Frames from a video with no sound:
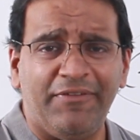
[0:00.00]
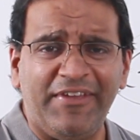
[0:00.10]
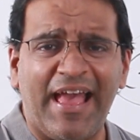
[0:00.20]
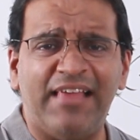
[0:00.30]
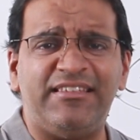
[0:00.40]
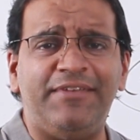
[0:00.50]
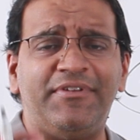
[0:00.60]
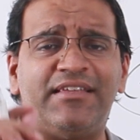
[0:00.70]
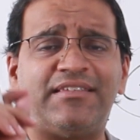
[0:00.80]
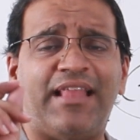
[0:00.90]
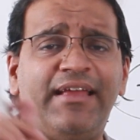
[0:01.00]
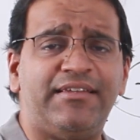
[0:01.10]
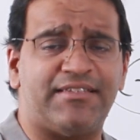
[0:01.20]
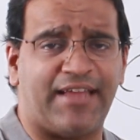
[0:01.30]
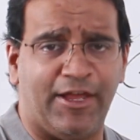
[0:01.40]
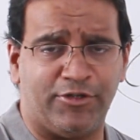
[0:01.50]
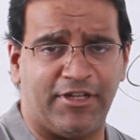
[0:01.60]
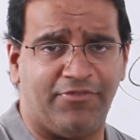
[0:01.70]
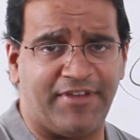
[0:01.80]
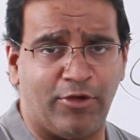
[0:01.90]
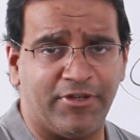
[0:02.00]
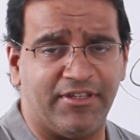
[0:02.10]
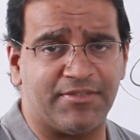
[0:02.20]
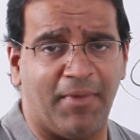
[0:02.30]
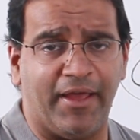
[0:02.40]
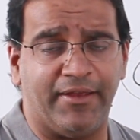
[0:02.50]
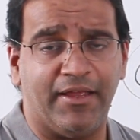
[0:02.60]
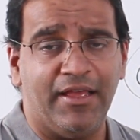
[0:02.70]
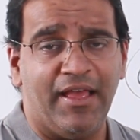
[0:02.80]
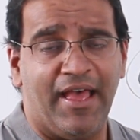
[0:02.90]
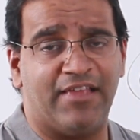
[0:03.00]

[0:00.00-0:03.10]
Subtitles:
If he has even the slightest iota of doubt in his mind